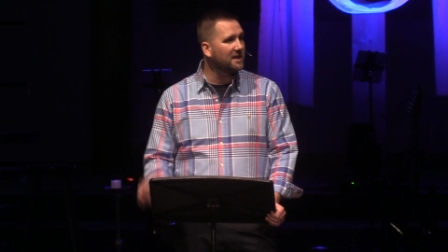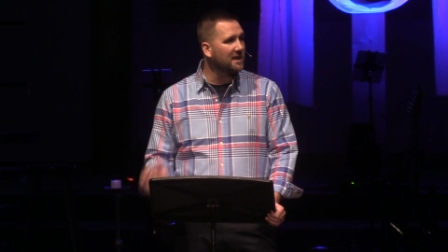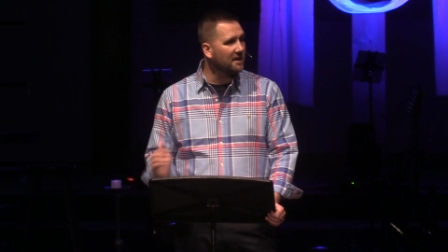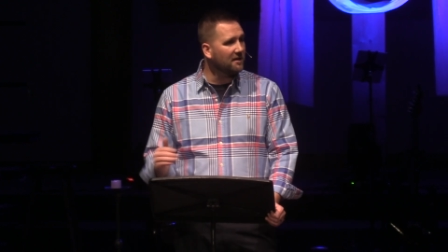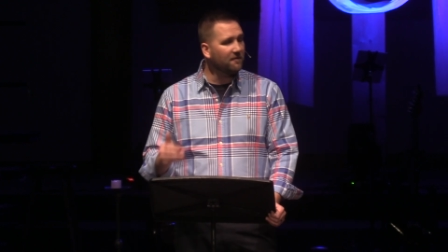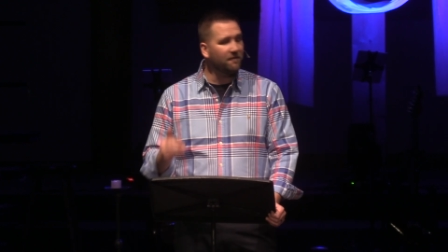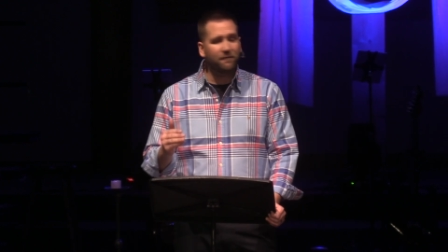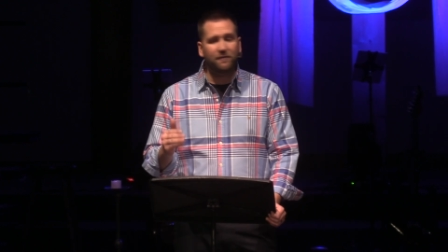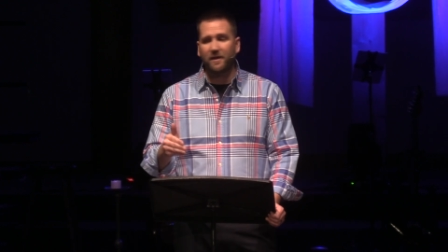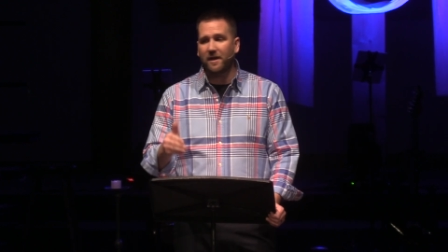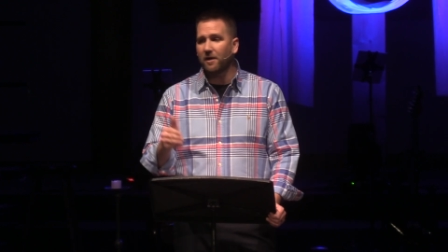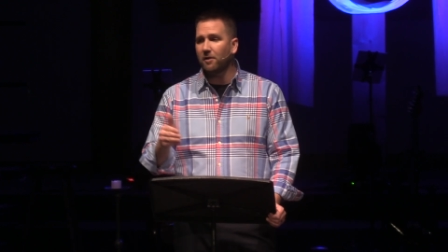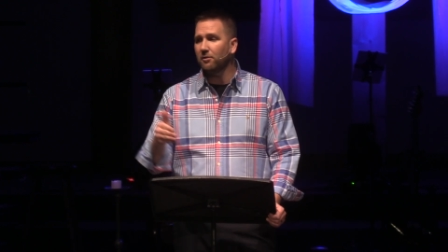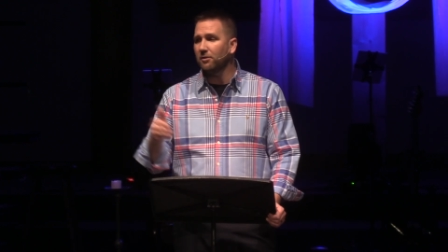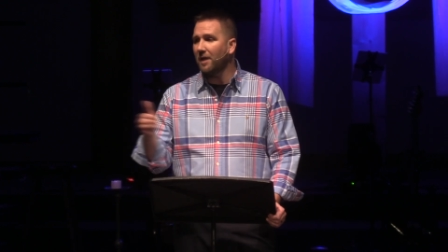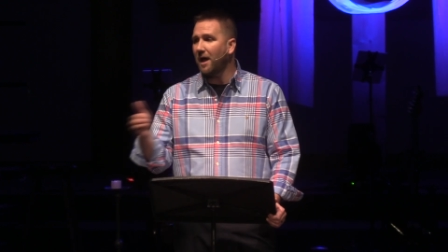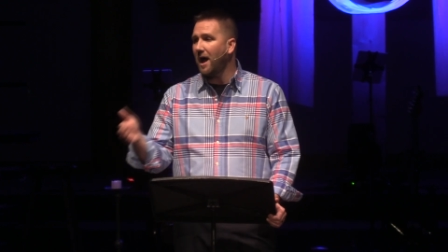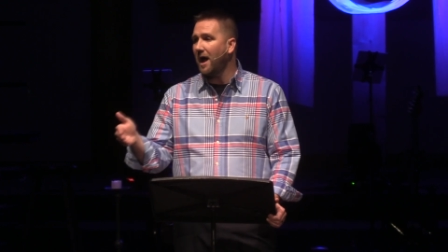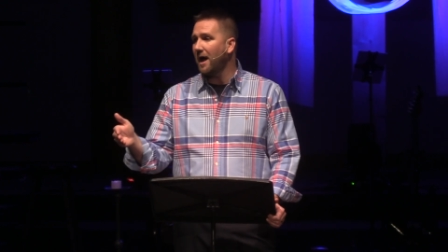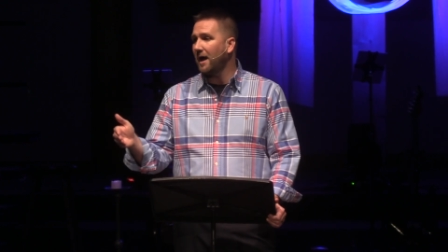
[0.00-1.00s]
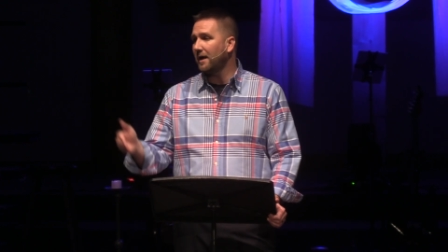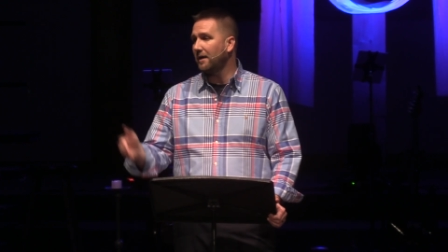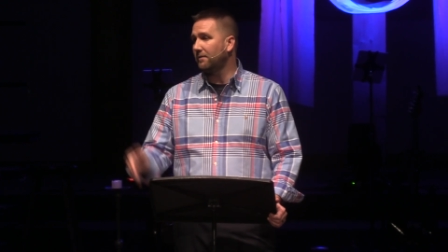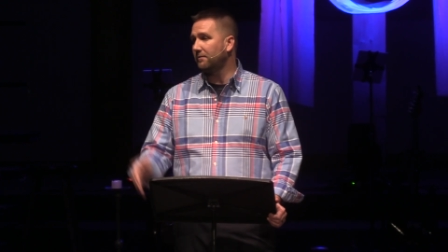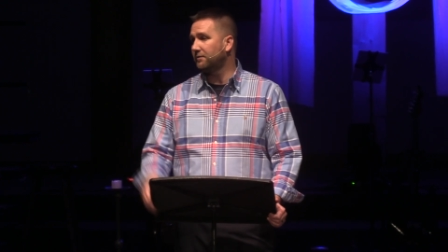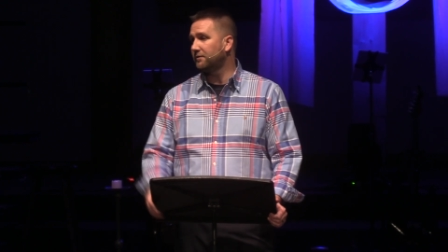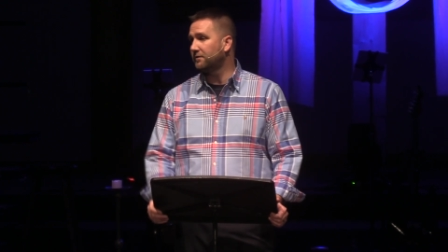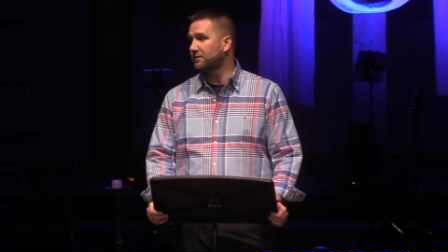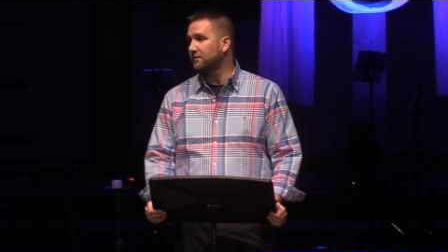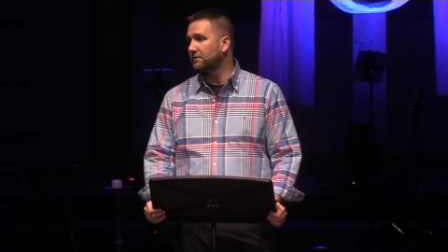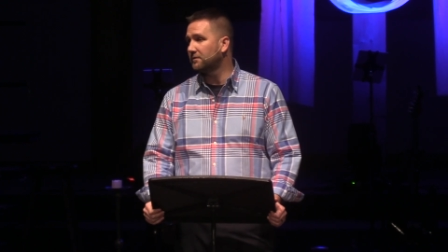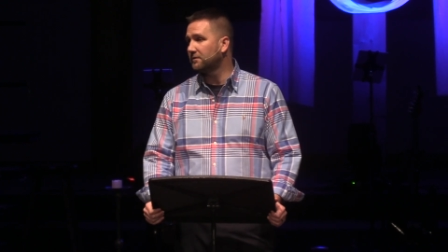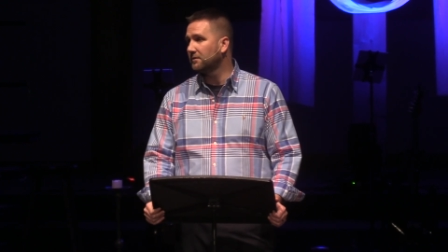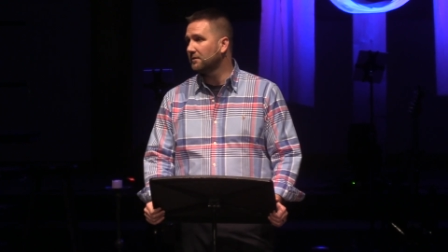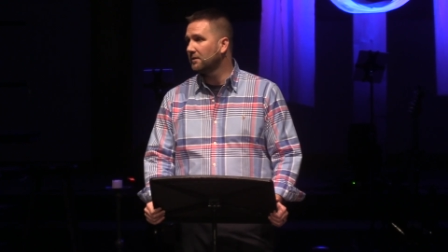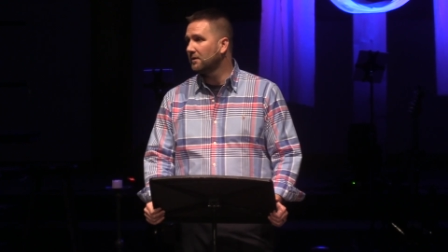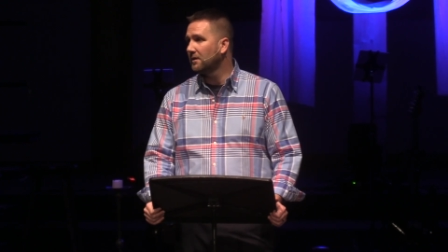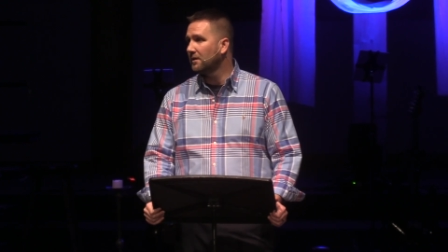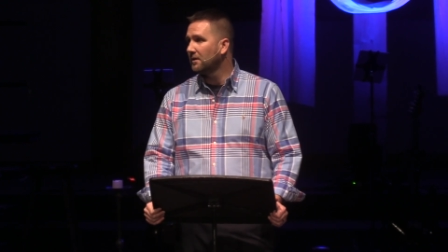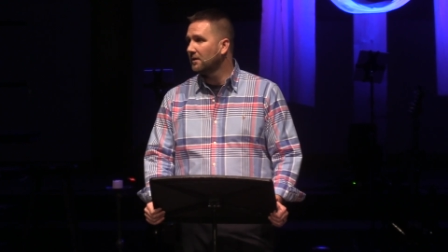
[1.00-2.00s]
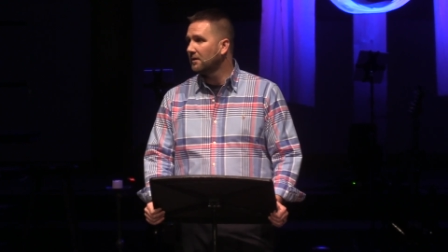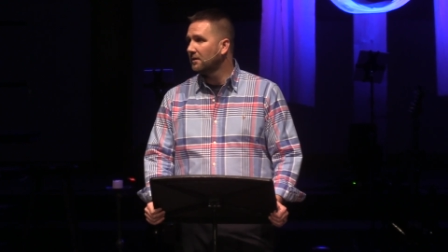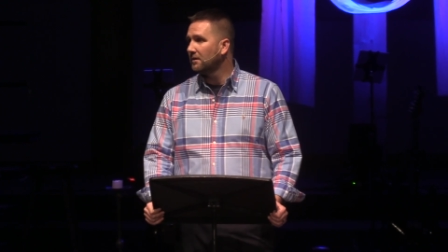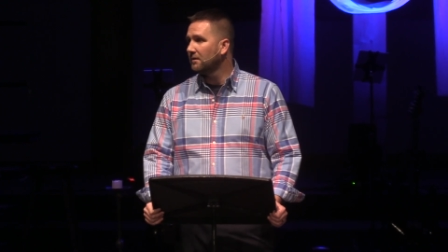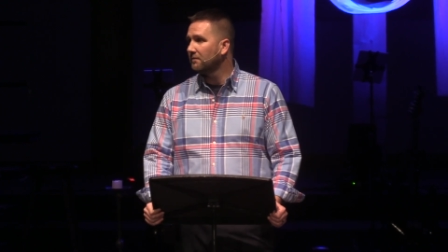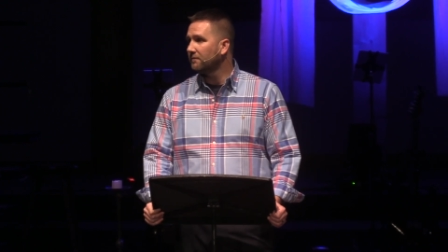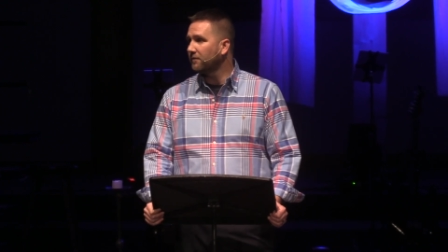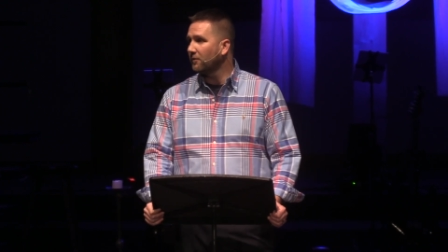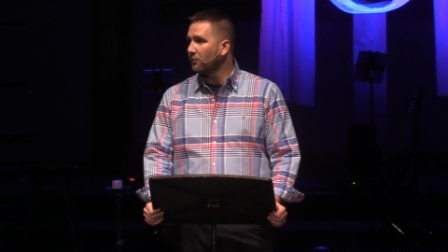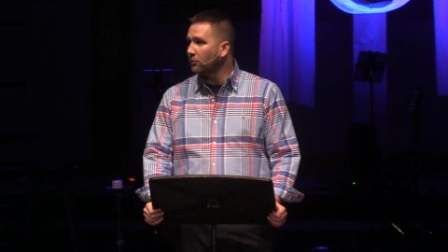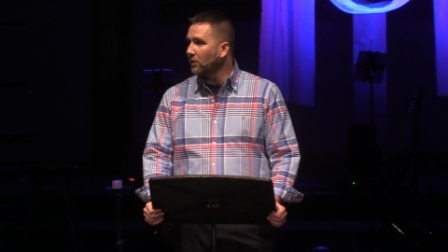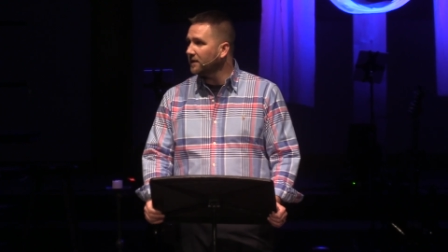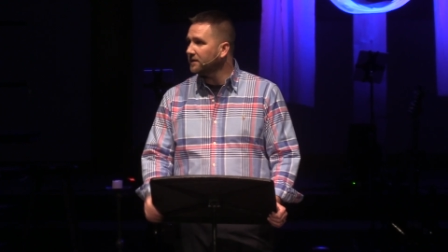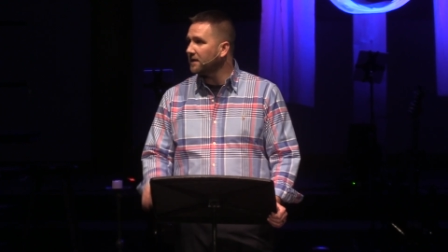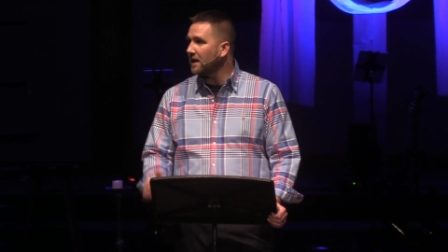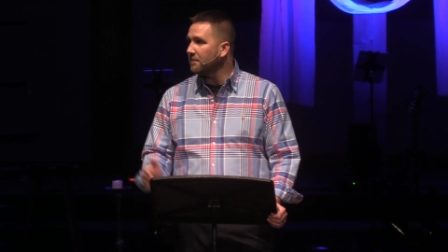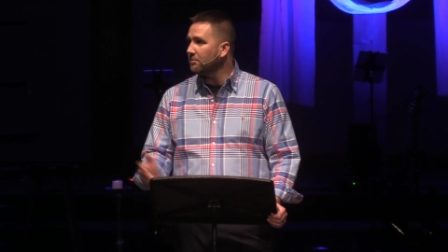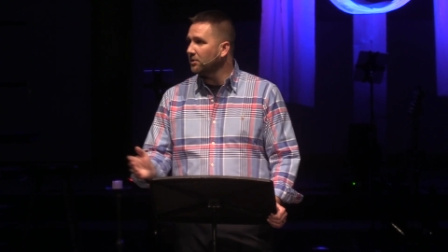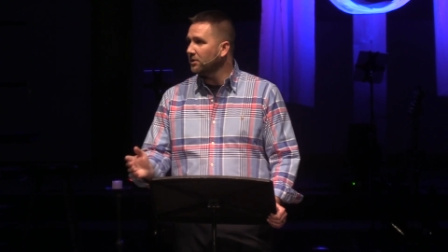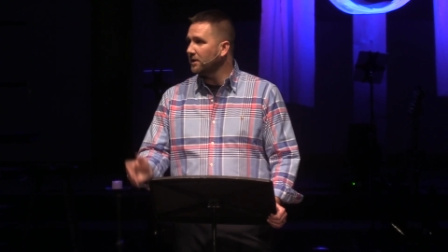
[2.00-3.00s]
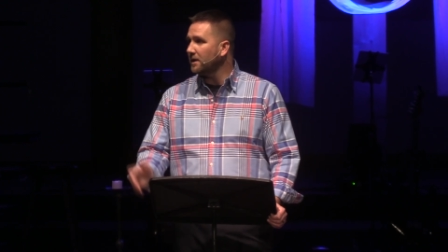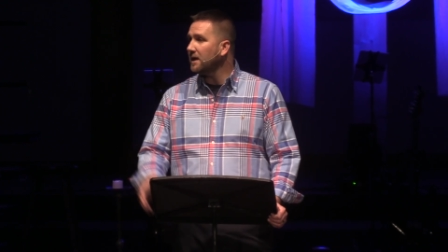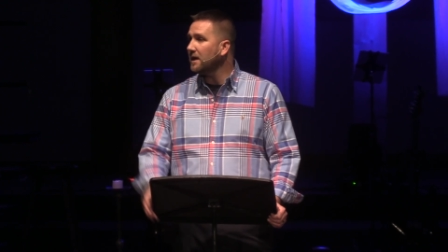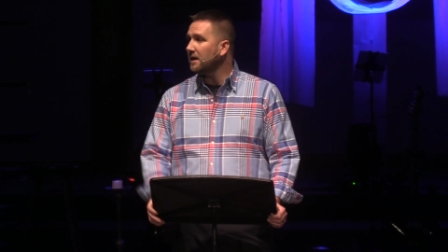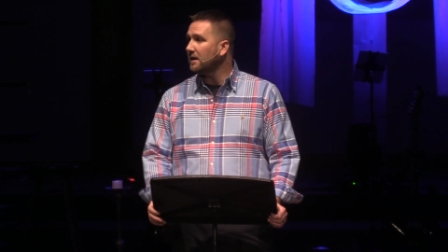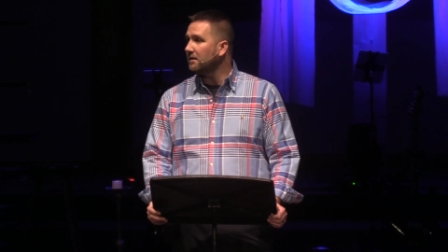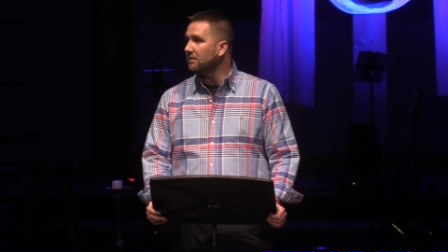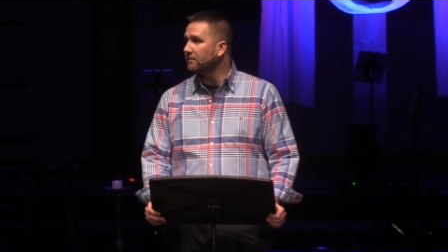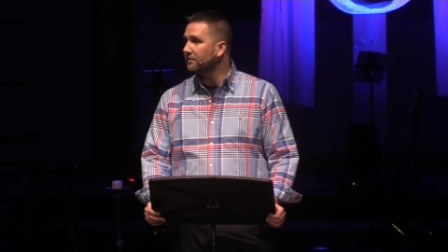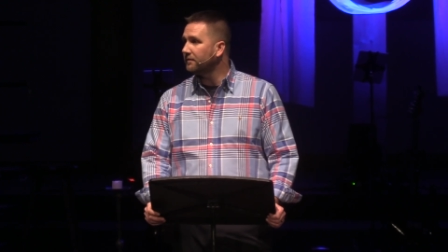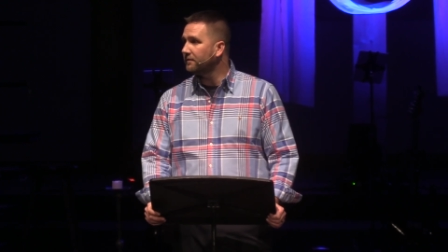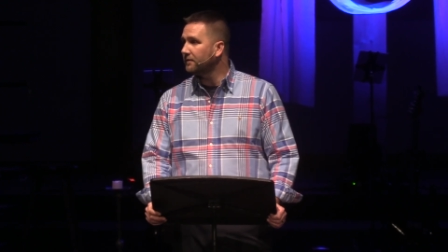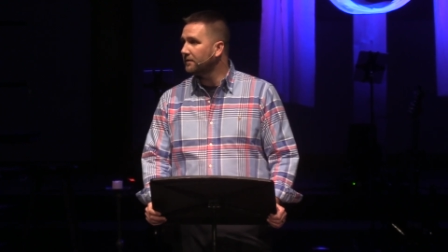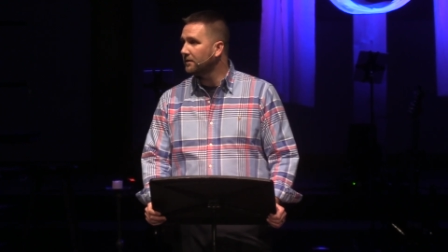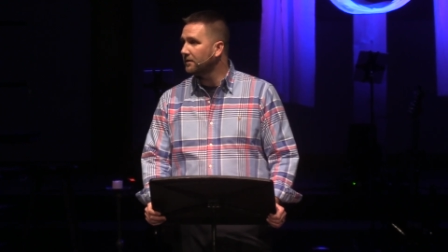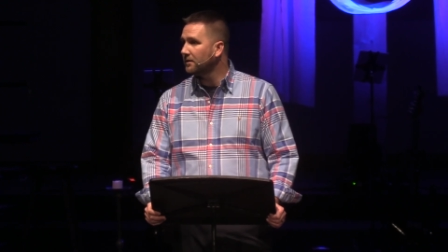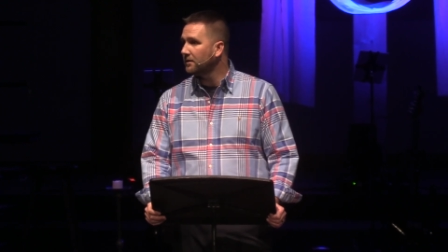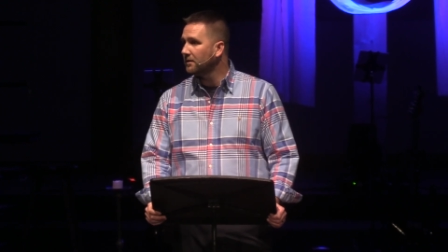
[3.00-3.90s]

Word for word: give their lives for what they believed.